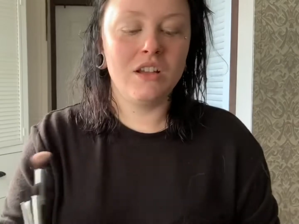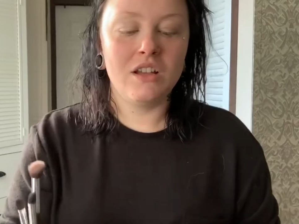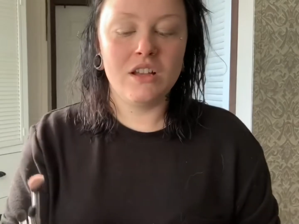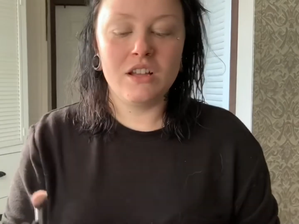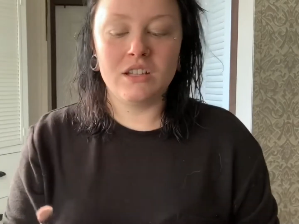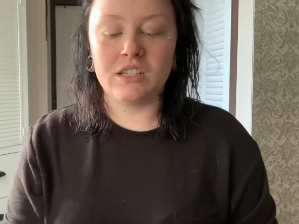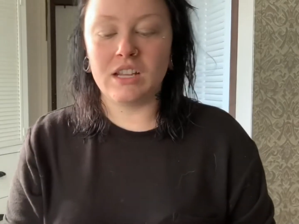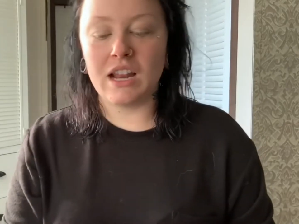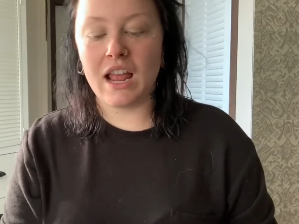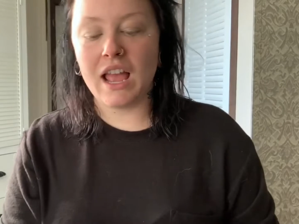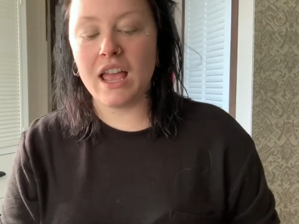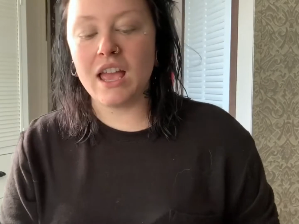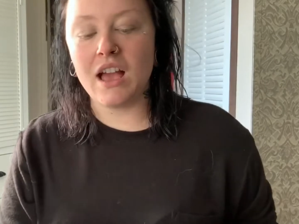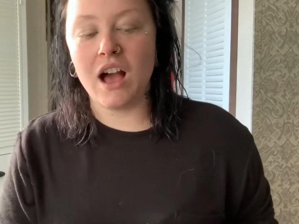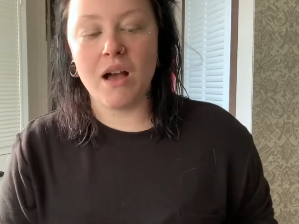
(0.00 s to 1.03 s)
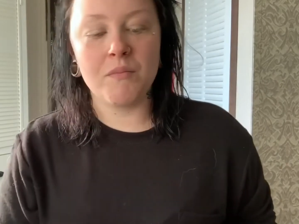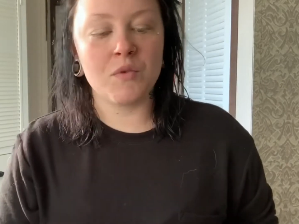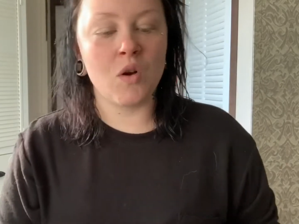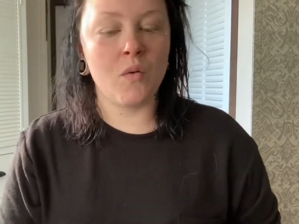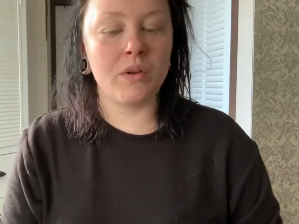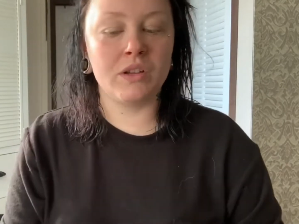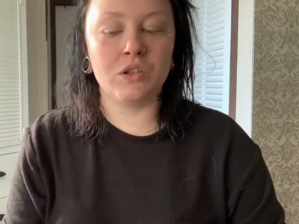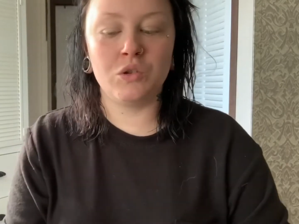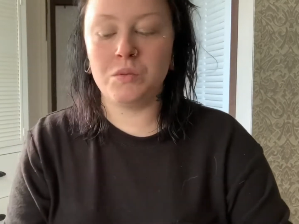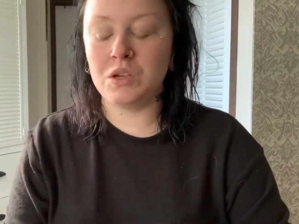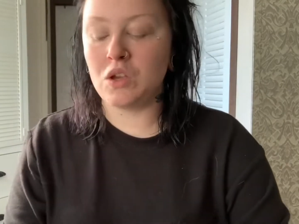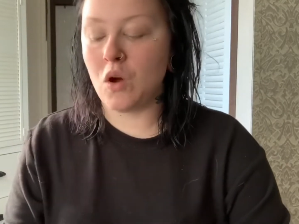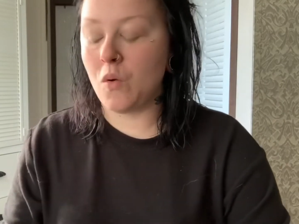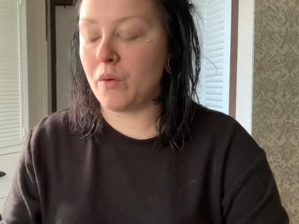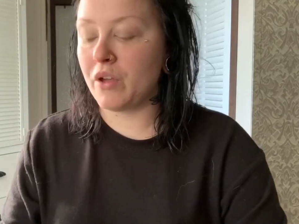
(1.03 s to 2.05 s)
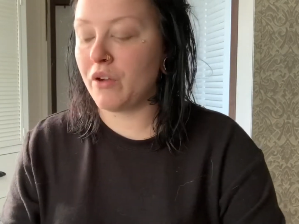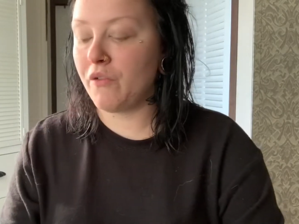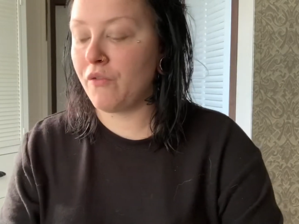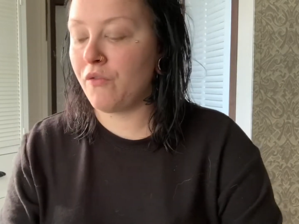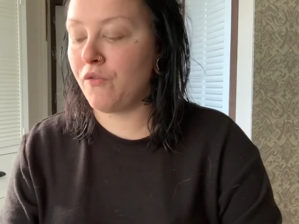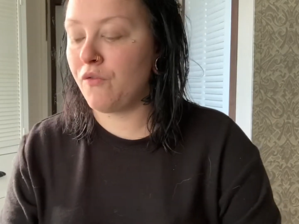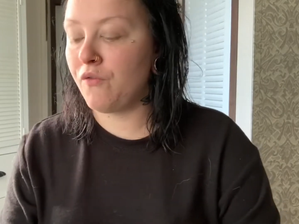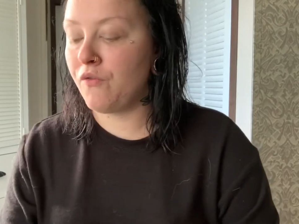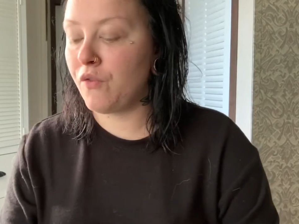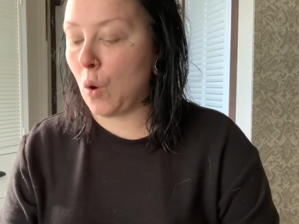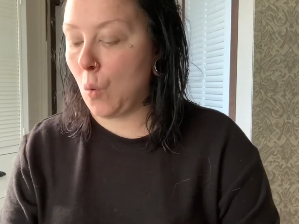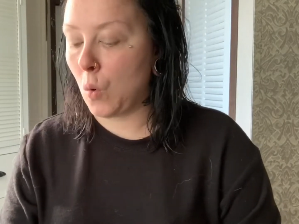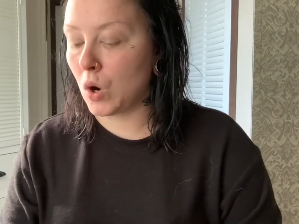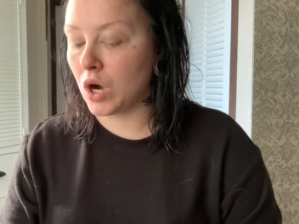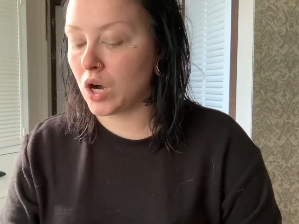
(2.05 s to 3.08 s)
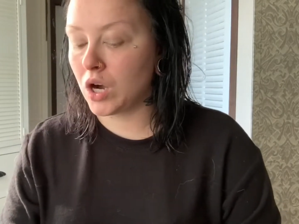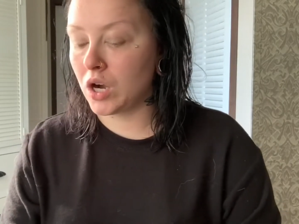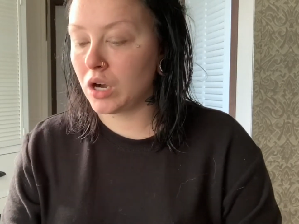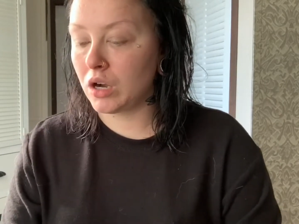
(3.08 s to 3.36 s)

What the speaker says: Today I'm going to be going for,